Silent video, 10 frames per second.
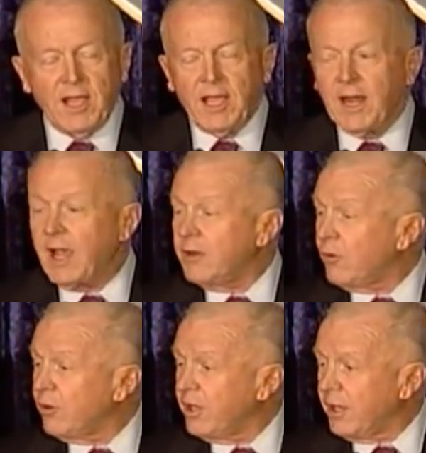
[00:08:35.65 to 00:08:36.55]
And I
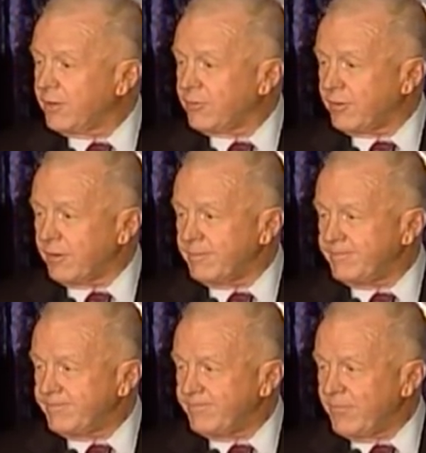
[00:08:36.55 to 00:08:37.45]
know the answer.
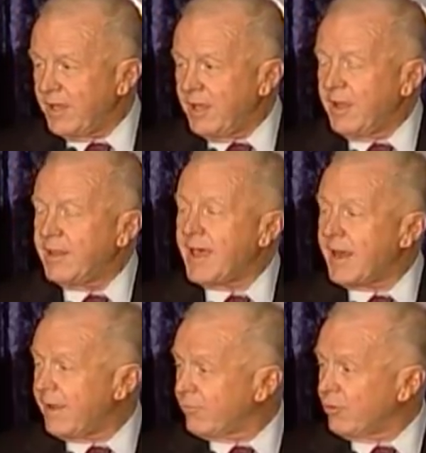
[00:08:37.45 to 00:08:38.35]

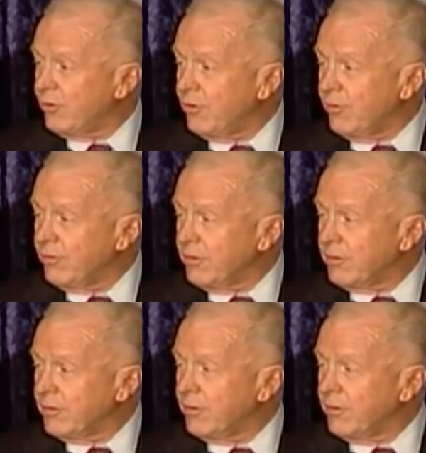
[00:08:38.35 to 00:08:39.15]
That afternoon,